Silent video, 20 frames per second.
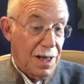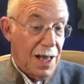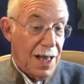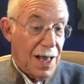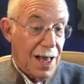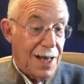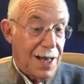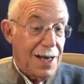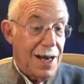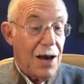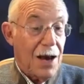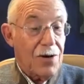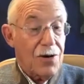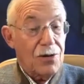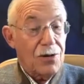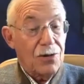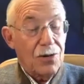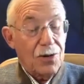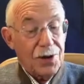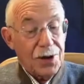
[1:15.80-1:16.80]
And now
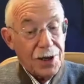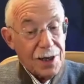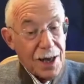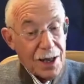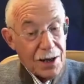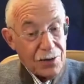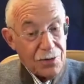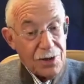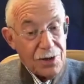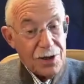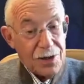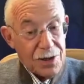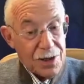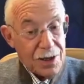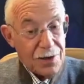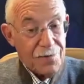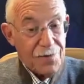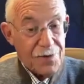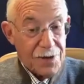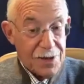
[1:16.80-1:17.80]
you're looking not only to see
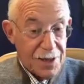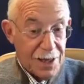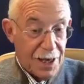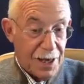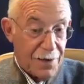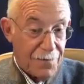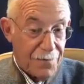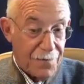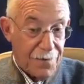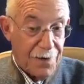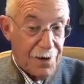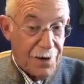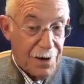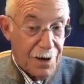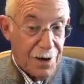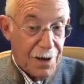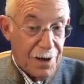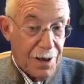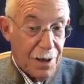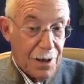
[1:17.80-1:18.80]
if it's safe,
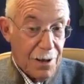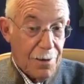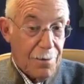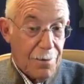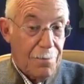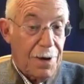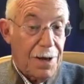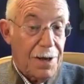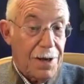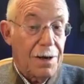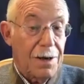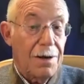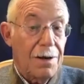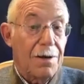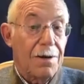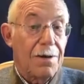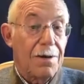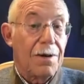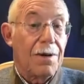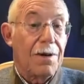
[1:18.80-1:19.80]
but
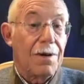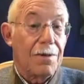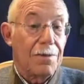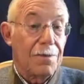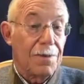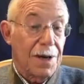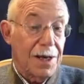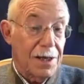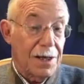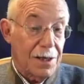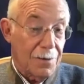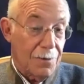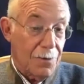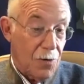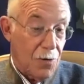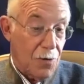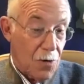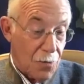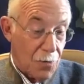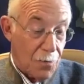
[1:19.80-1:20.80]
because
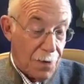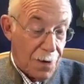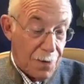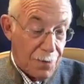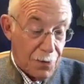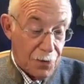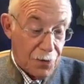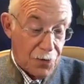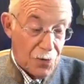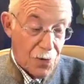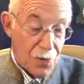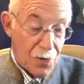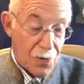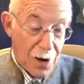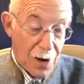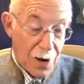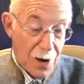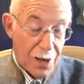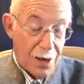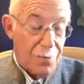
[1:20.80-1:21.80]
the people you try
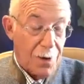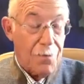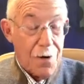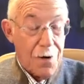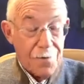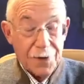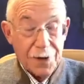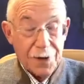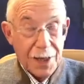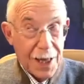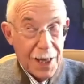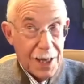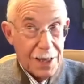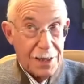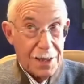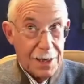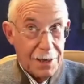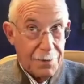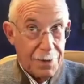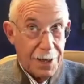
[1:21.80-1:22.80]
it on are perfectly
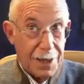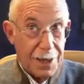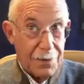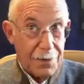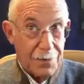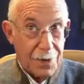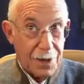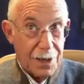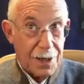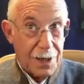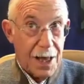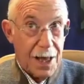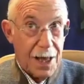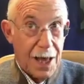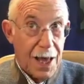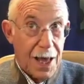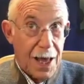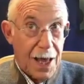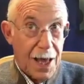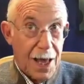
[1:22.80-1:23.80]
healthy to begin with,
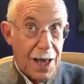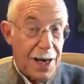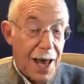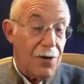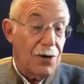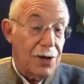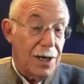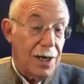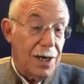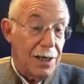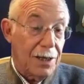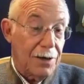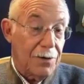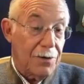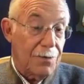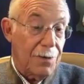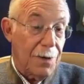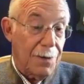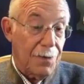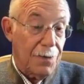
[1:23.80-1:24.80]
now you're
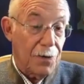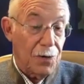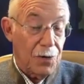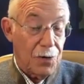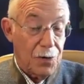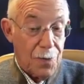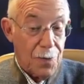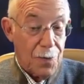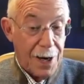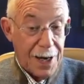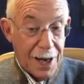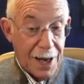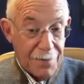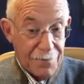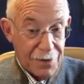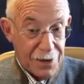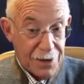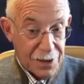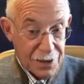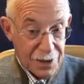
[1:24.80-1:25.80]
dealing with people who might
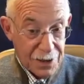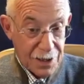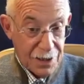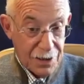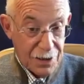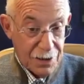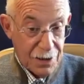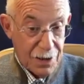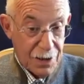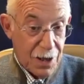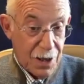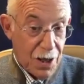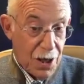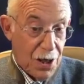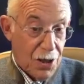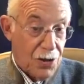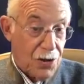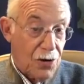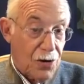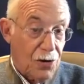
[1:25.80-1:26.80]
have the disease.
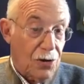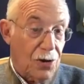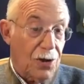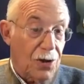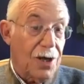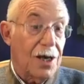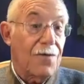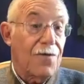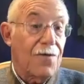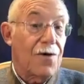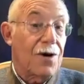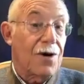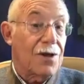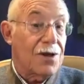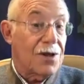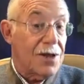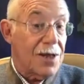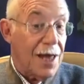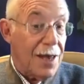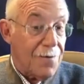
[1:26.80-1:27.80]
So you're looking for
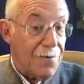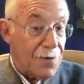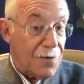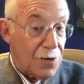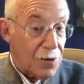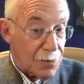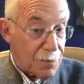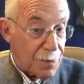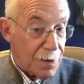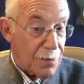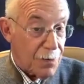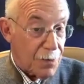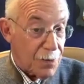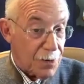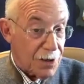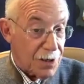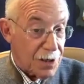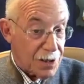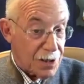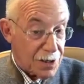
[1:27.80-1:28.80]
it's safe in those people with
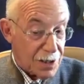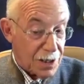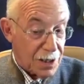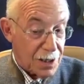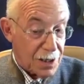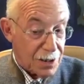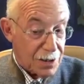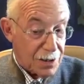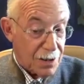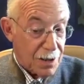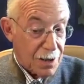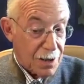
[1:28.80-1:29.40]
the disease,